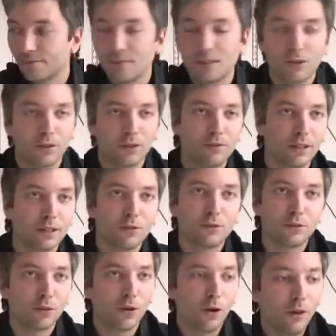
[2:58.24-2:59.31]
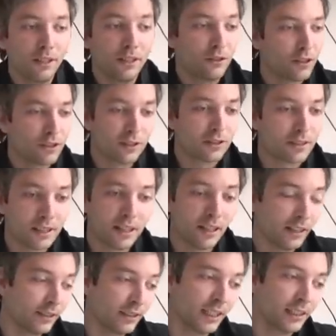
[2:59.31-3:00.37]
You know, if I talk to Connie, she's
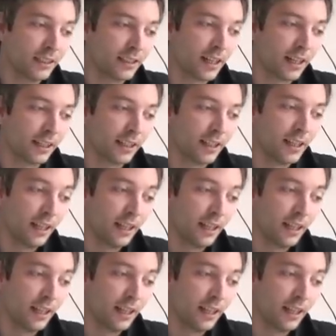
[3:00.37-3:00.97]
saying things like,